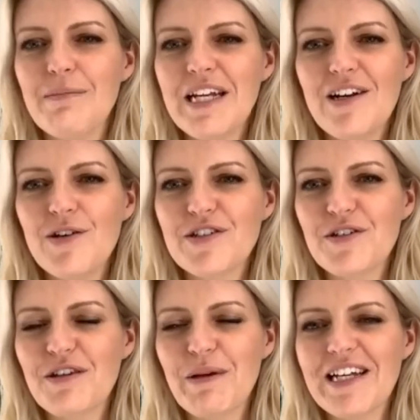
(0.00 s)
I mean, it looks
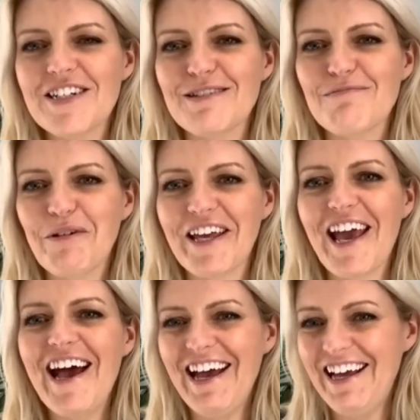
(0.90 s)
good in the pictures, but
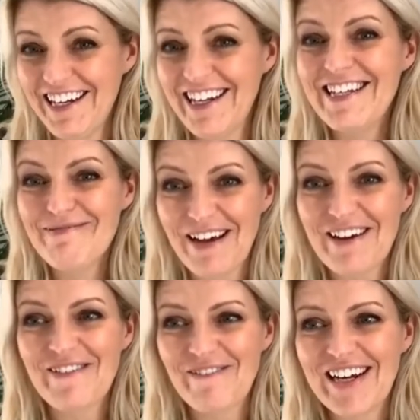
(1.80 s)
it's
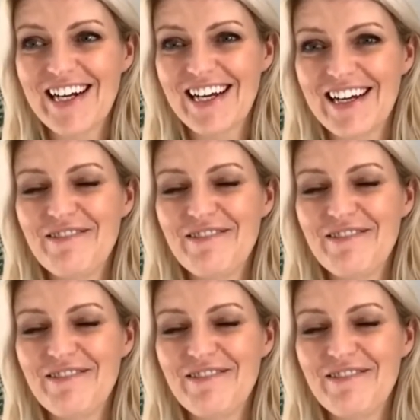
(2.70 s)
better in real life.